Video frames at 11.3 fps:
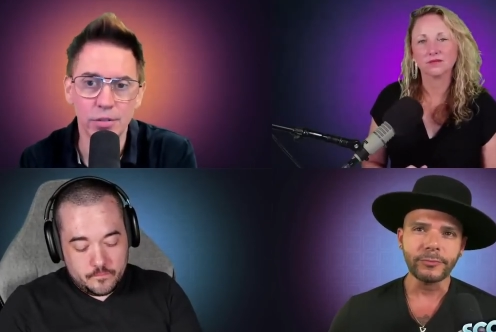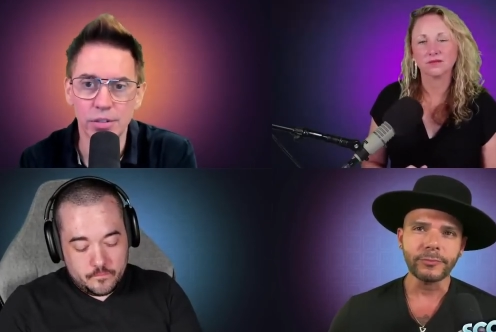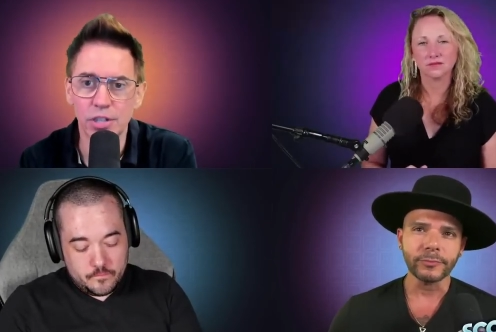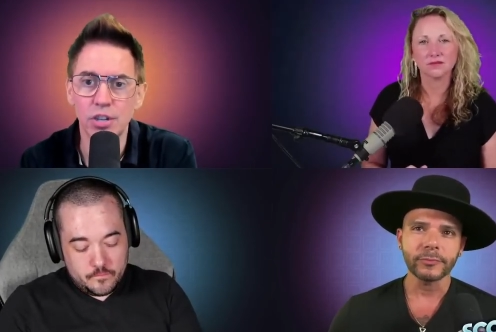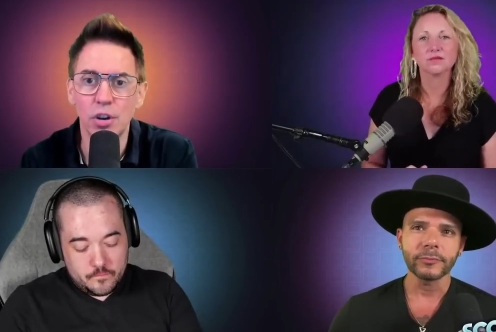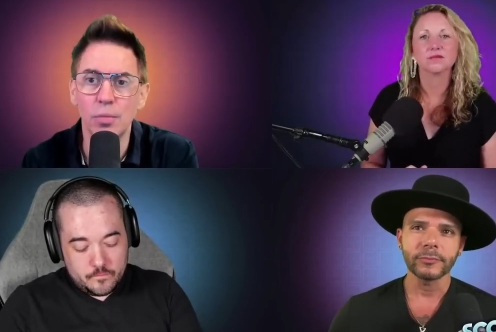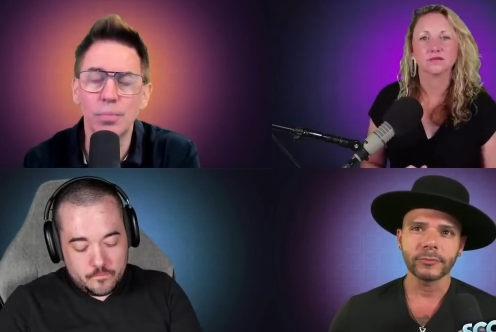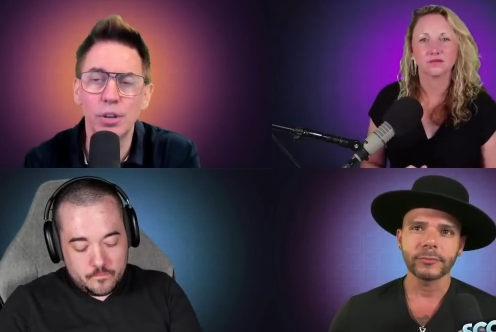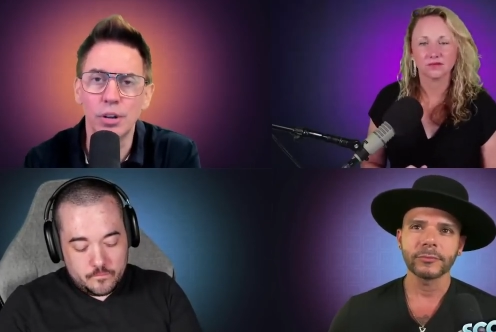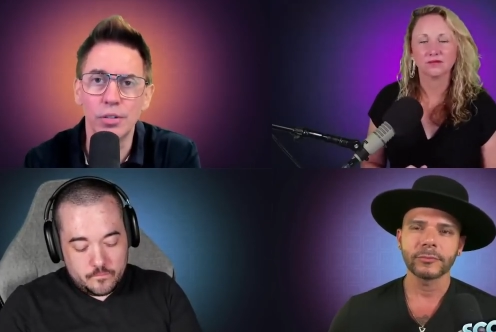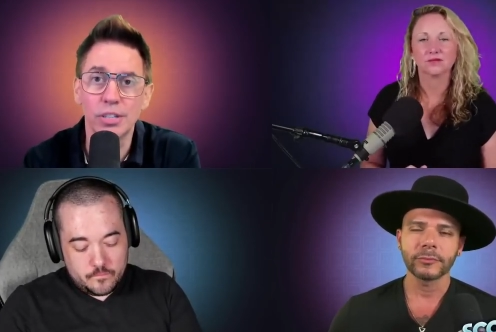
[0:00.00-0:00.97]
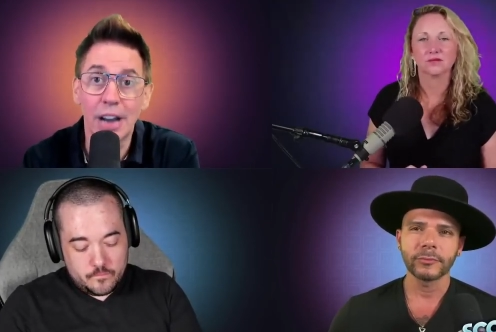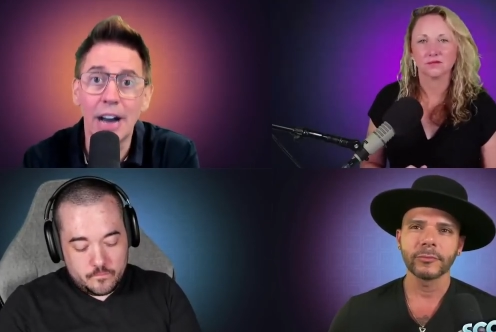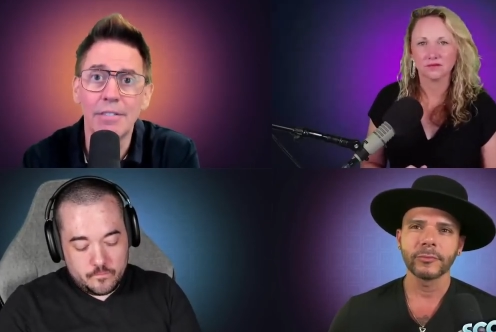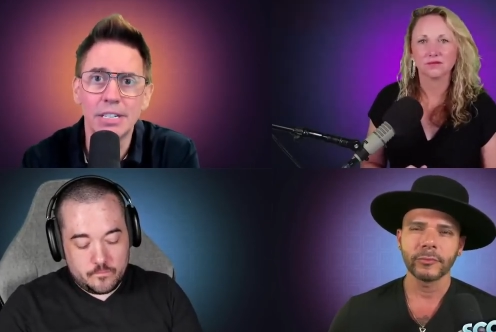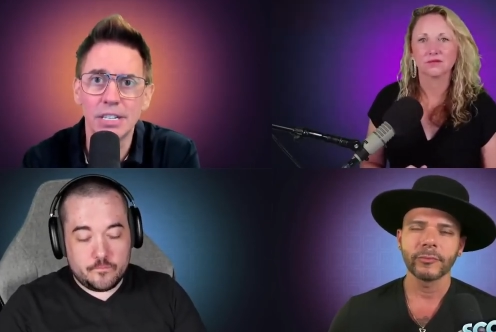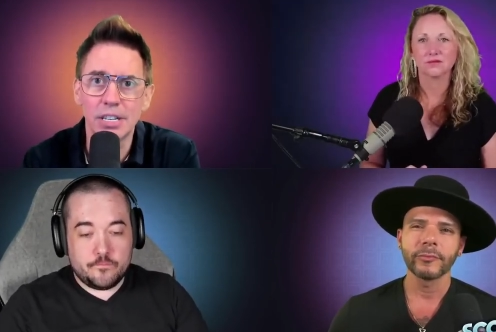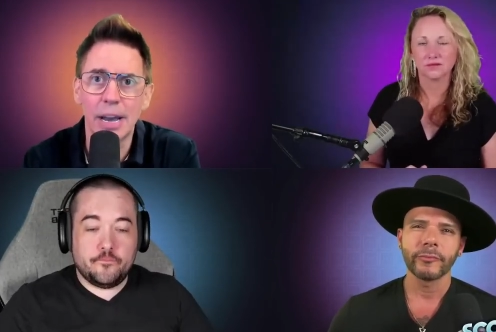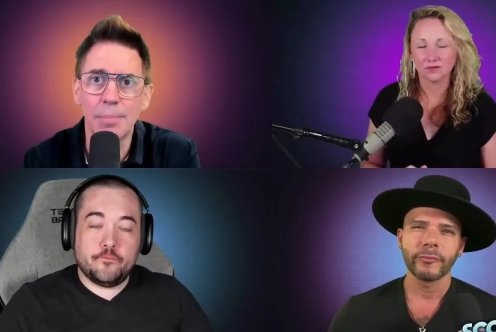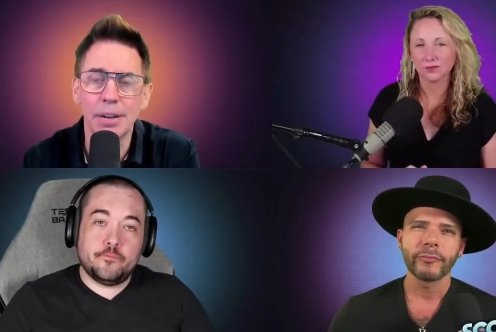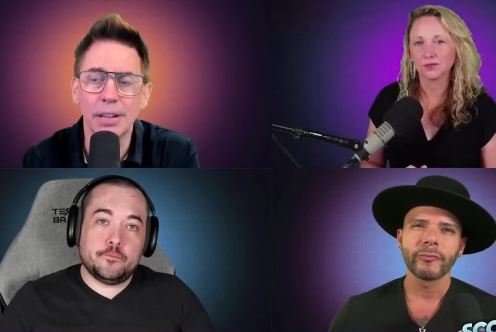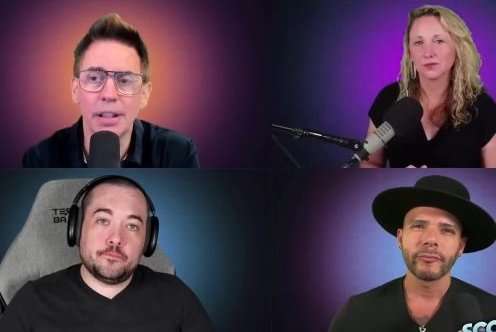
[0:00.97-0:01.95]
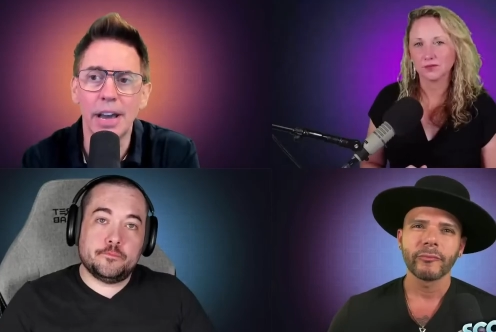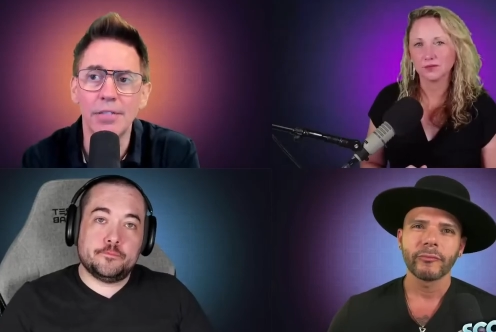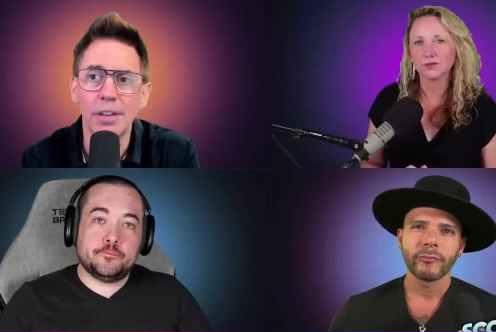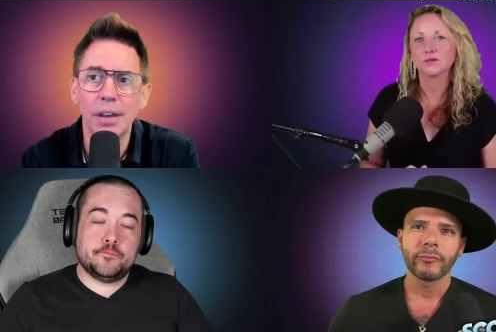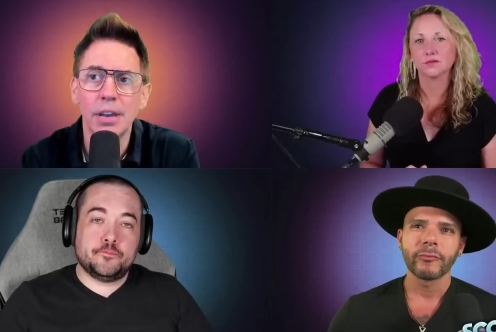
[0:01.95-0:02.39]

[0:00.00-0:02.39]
Speaker 1: So it's no, you know, it's obvious it's happening live.